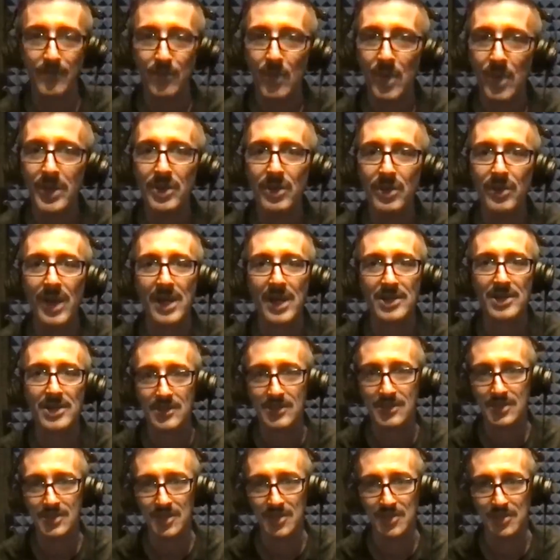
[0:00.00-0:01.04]
of One
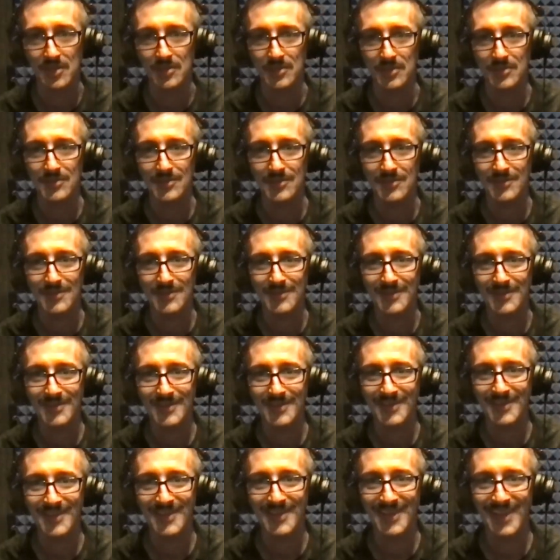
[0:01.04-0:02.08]
Direction tunes.
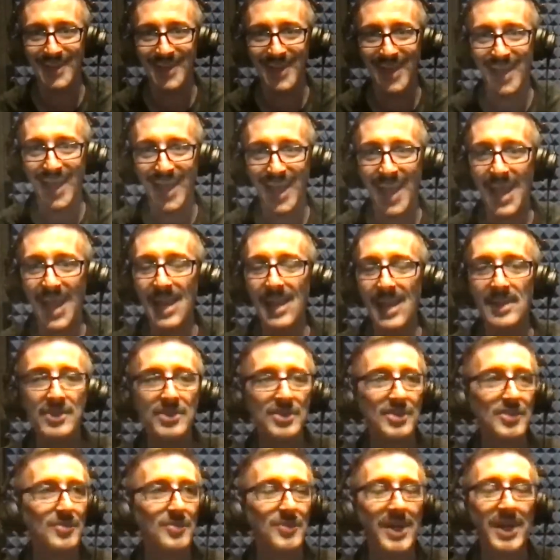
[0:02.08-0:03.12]
And it
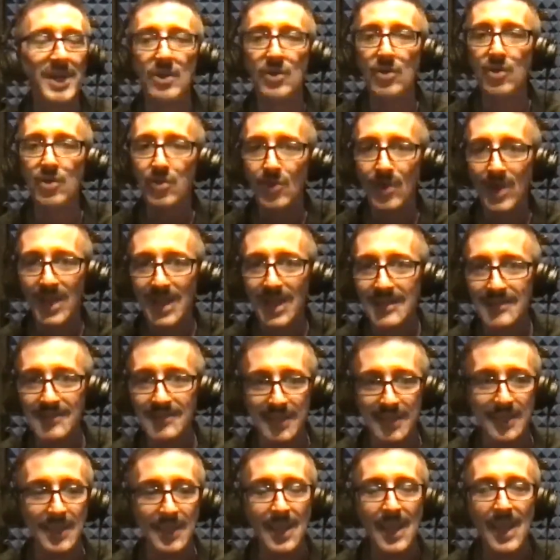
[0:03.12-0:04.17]
just went
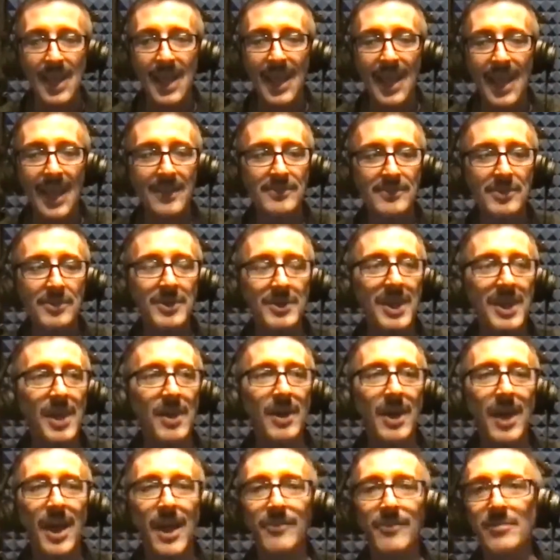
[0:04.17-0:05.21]
crazy. And so
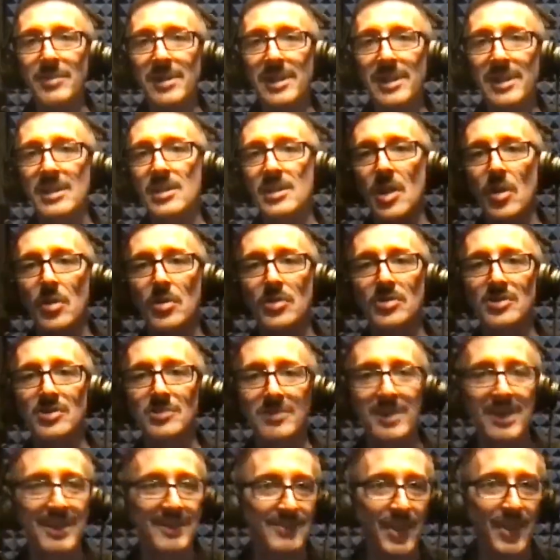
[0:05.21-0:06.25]
now everybody knows
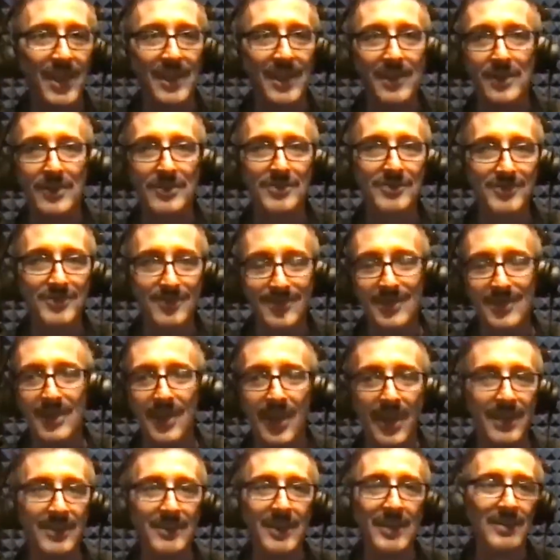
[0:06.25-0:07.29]
me as like this,
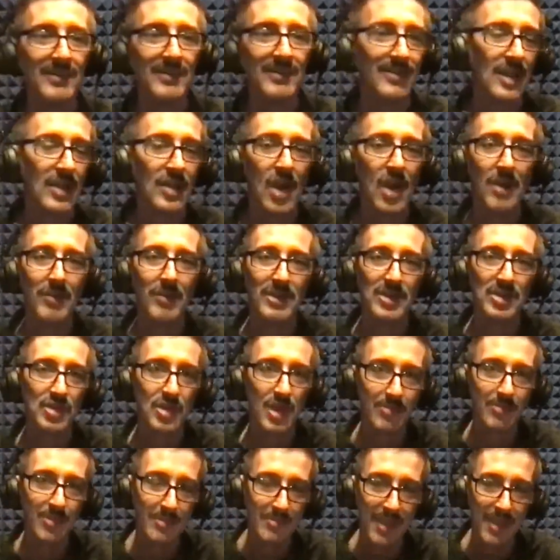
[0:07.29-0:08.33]
like they call me
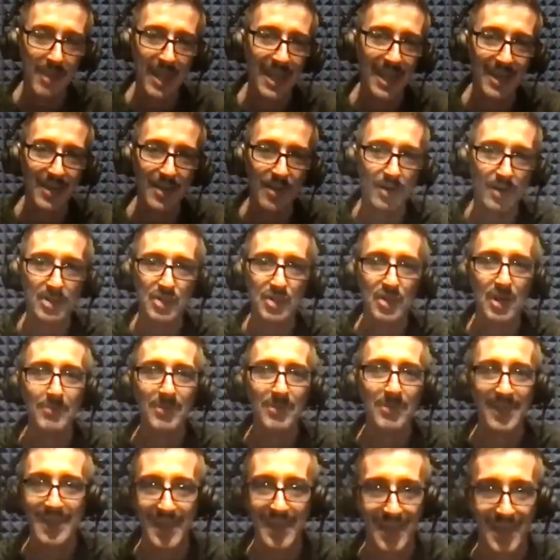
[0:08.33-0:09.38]
Trumpet Man or
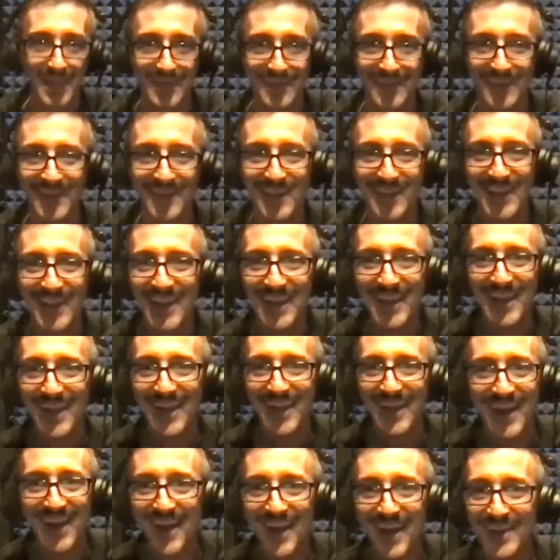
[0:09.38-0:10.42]
Trumpet King
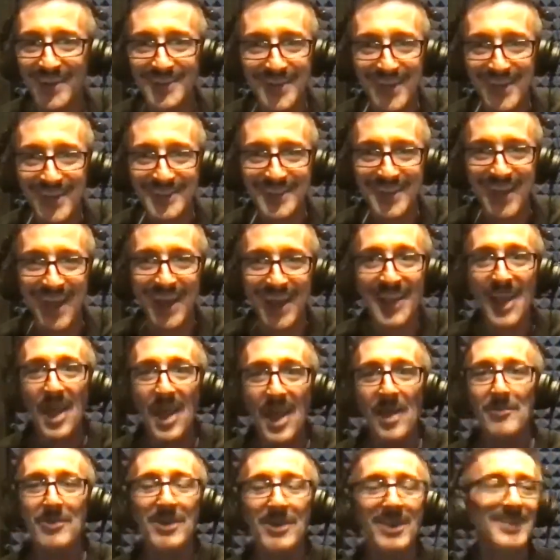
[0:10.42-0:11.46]
on TikTok
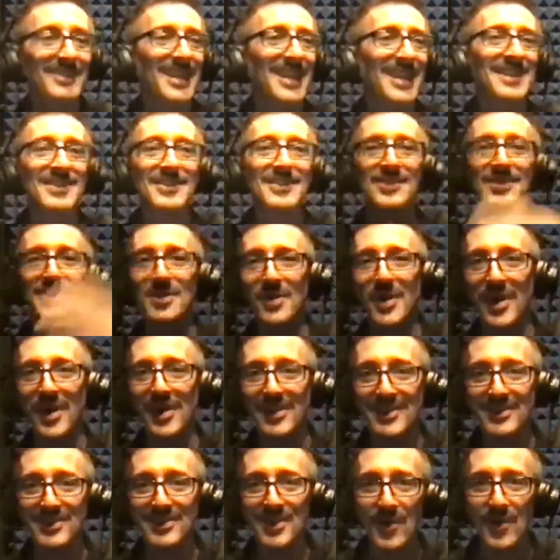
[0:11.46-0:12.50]
because I just do
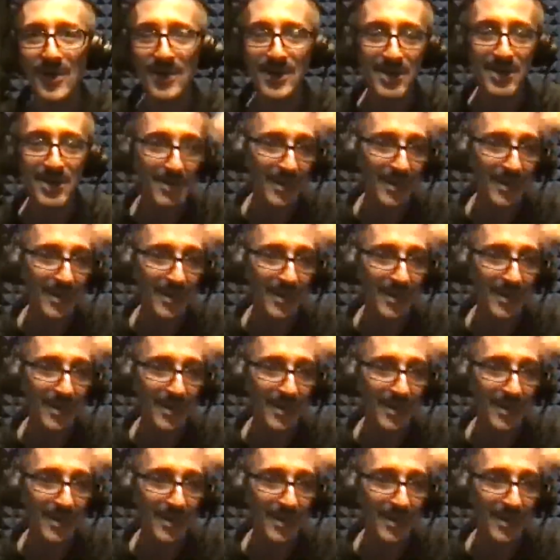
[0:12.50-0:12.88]
all these horn